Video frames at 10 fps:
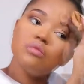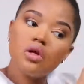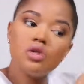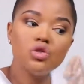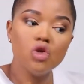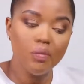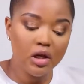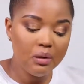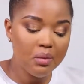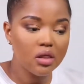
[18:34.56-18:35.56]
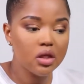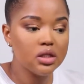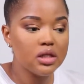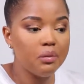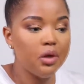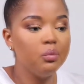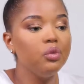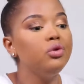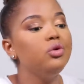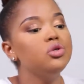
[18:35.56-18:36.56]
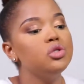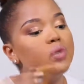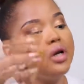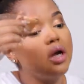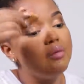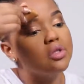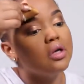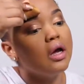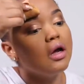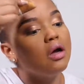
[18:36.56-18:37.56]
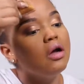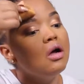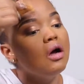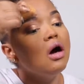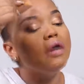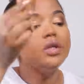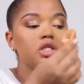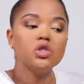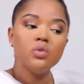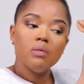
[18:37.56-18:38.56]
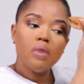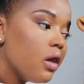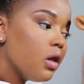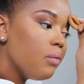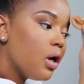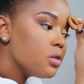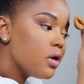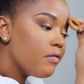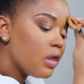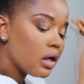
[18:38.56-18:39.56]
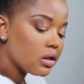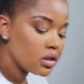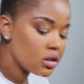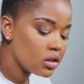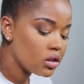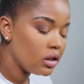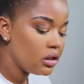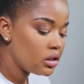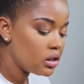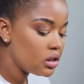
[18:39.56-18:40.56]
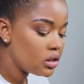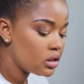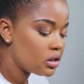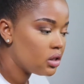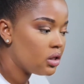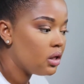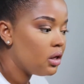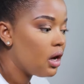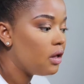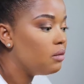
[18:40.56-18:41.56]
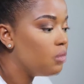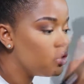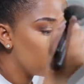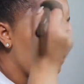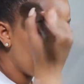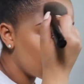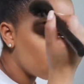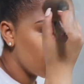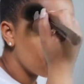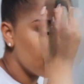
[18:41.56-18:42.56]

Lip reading: There's so many methods that people use when it comes to like how they sweat by their brows, but I feel like this is the easiest and the most effective.